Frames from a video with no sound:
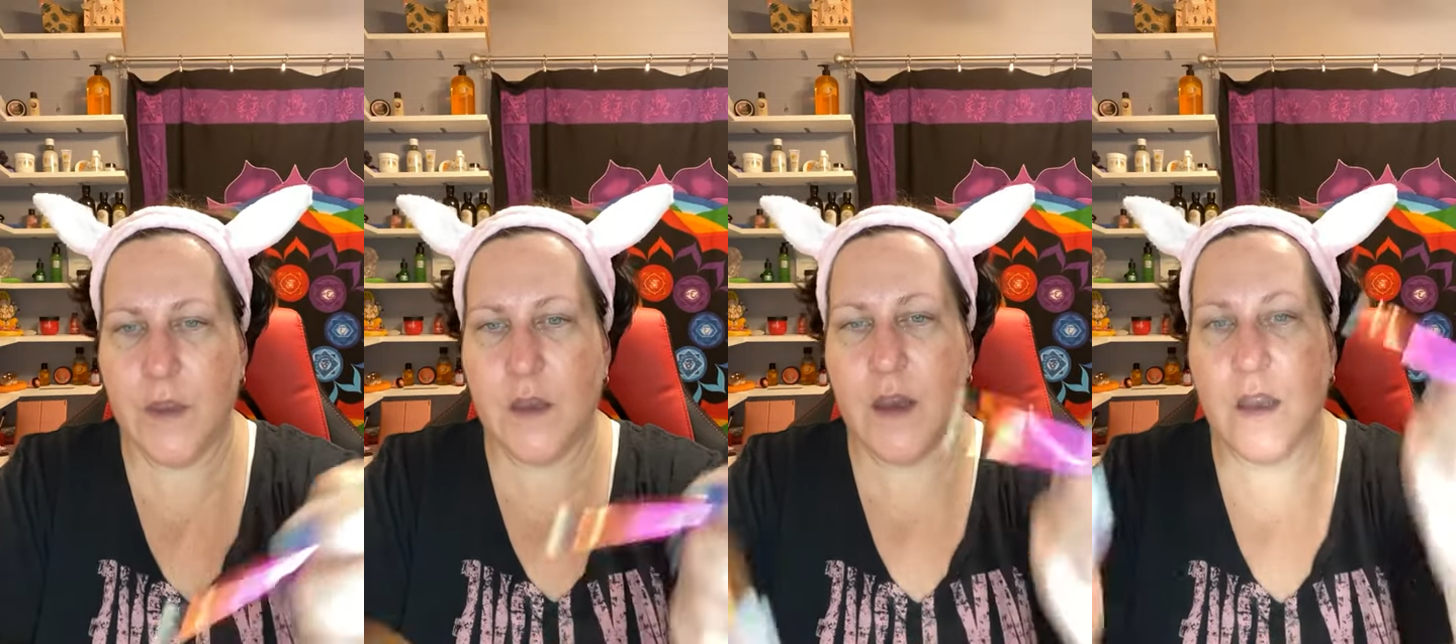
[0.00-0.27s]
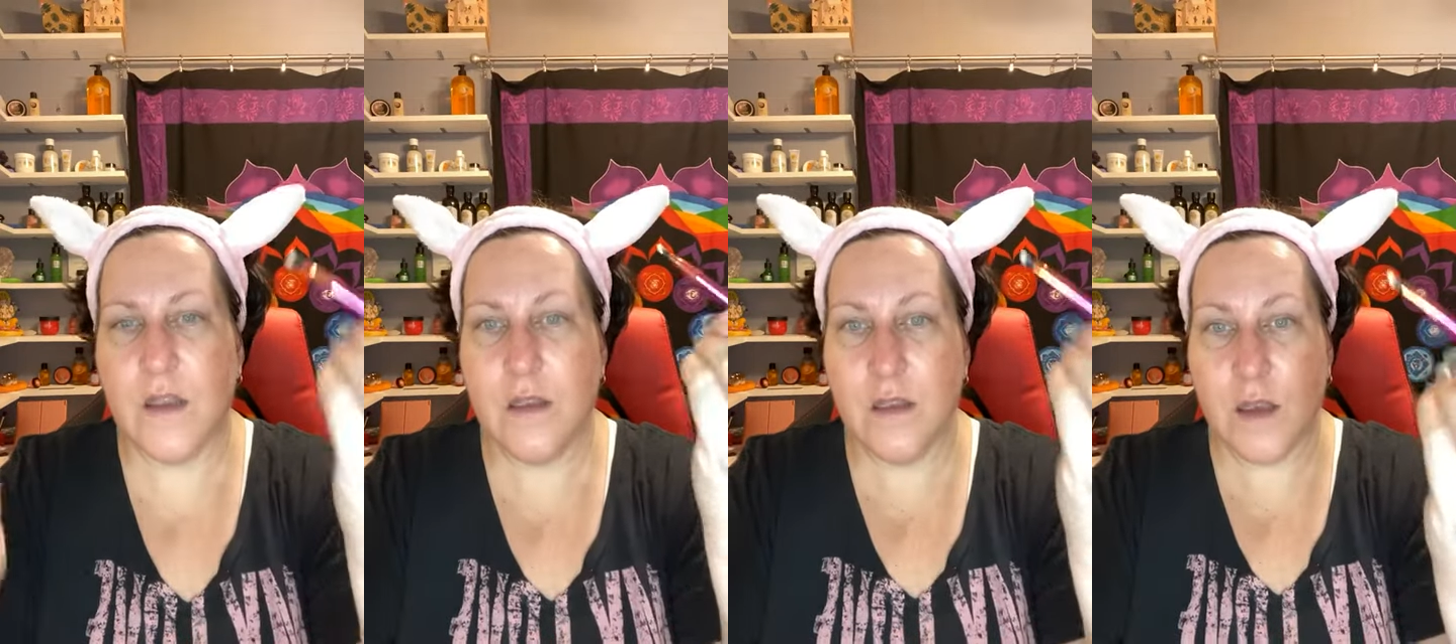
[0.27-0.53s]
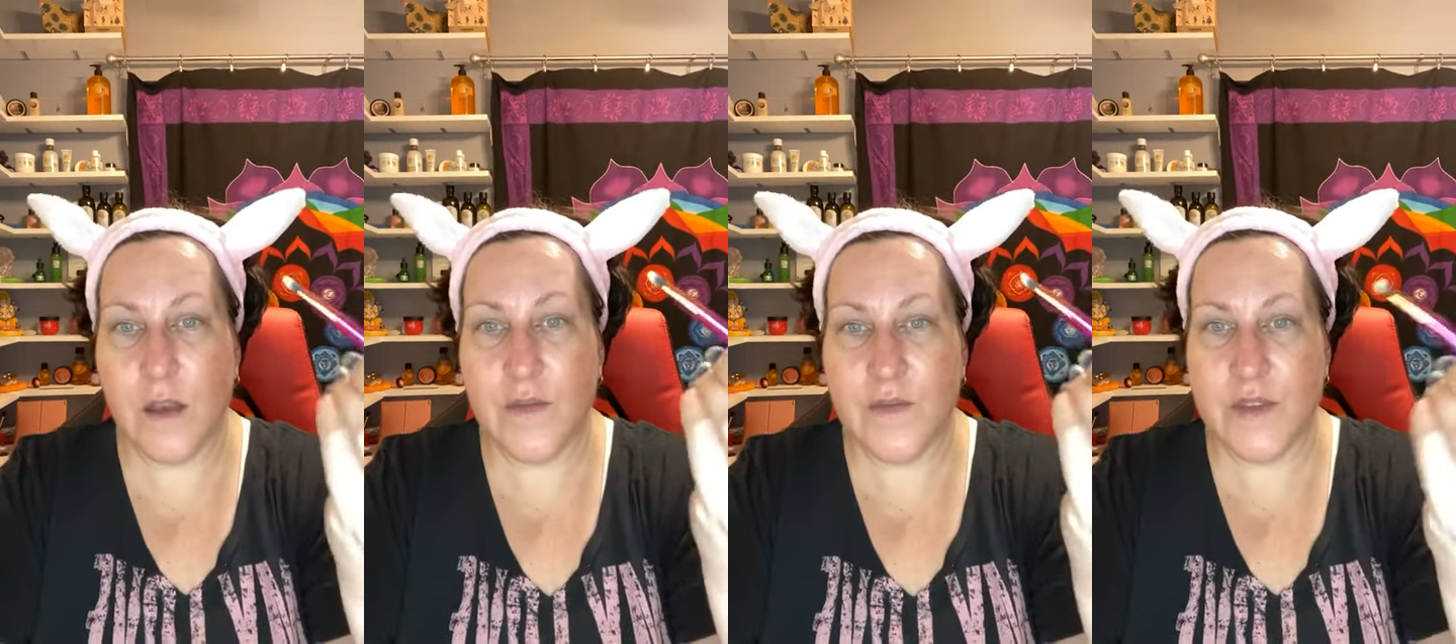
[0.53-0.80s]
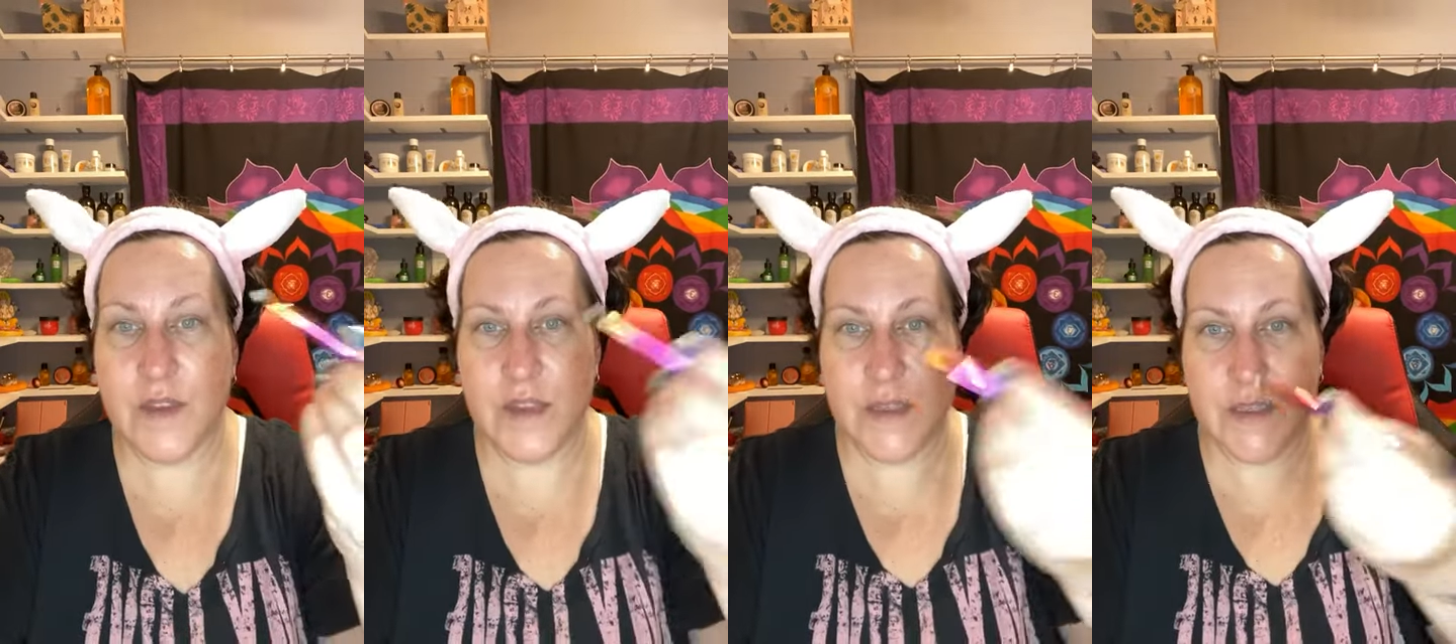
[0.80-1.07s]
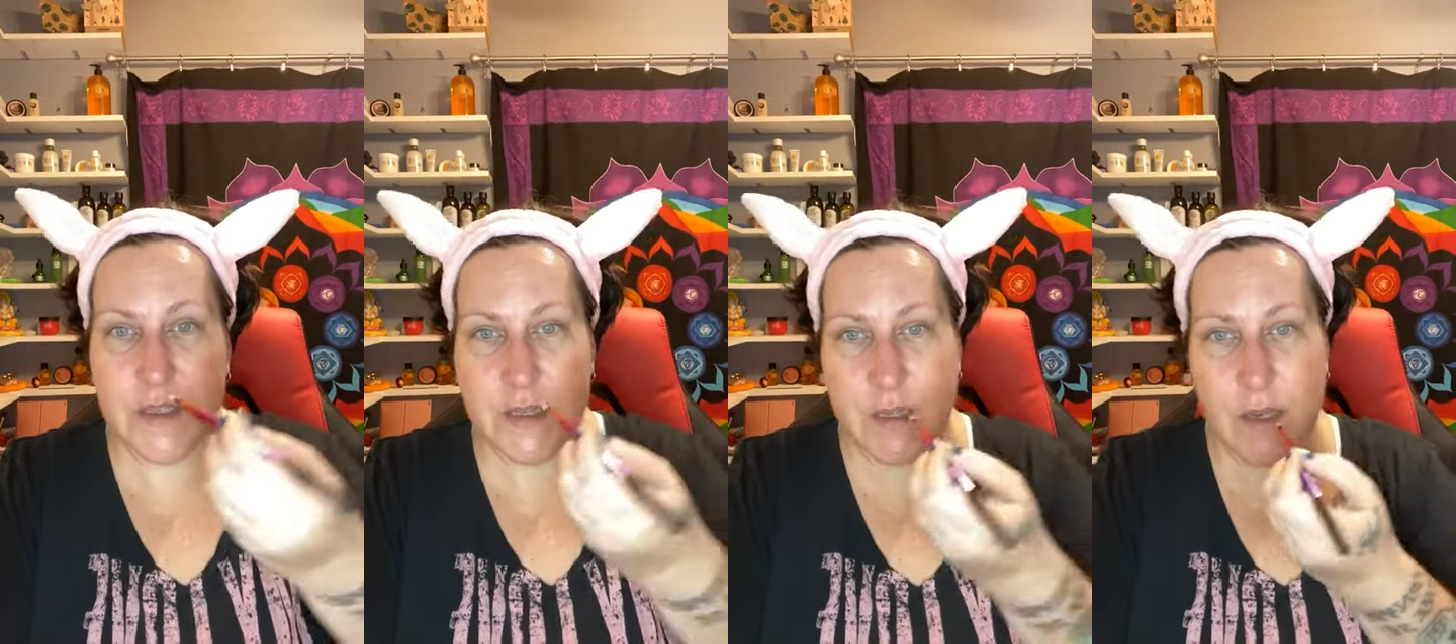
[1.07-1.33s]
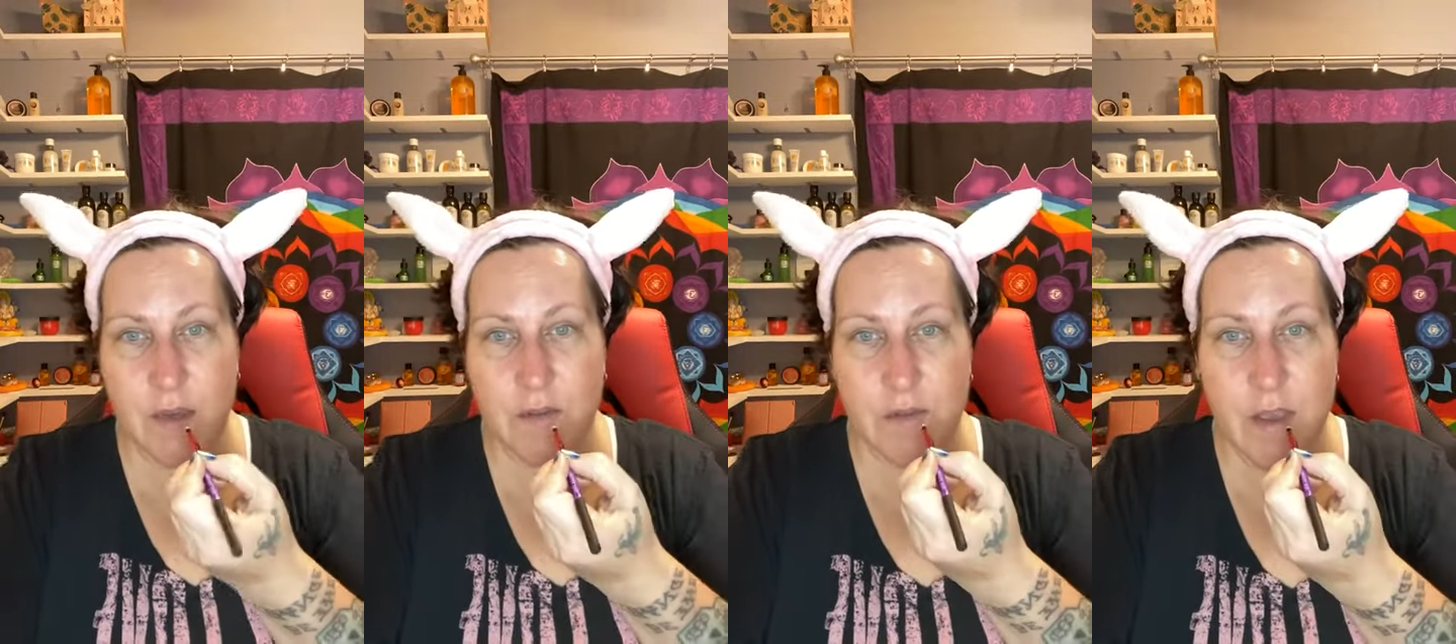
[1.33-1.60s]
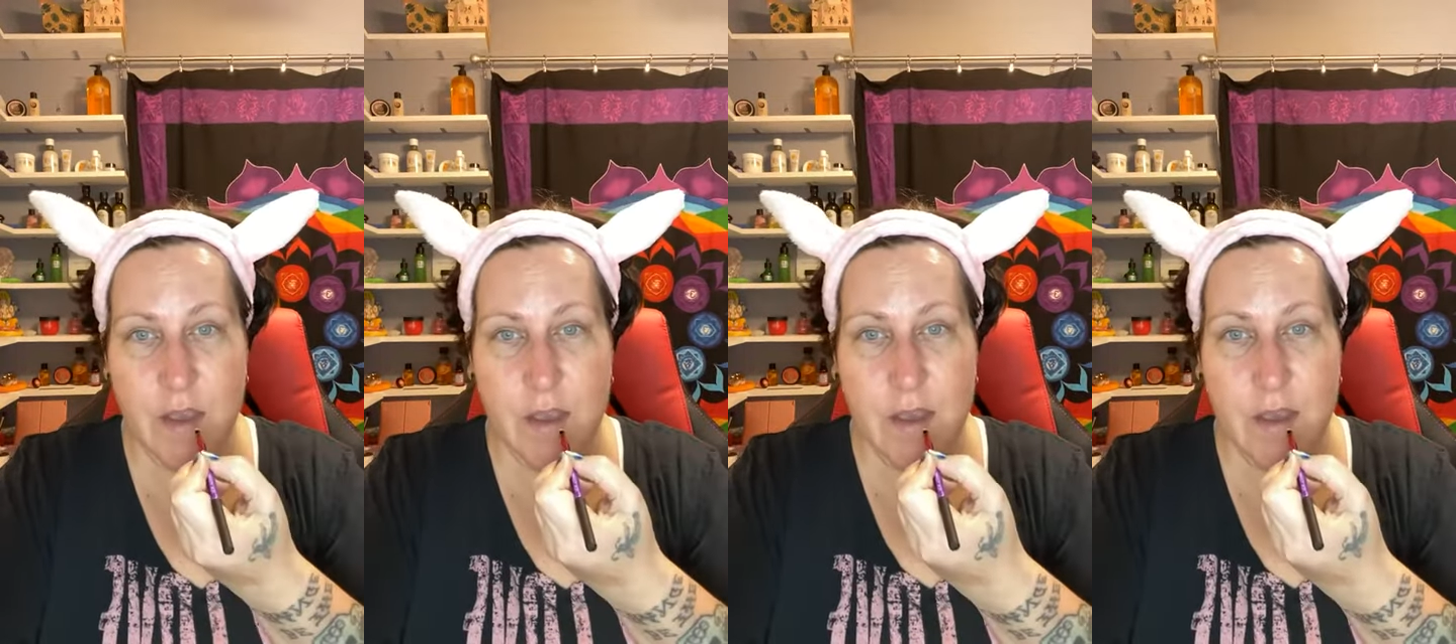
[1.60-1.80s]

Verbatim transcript: I love this stuff.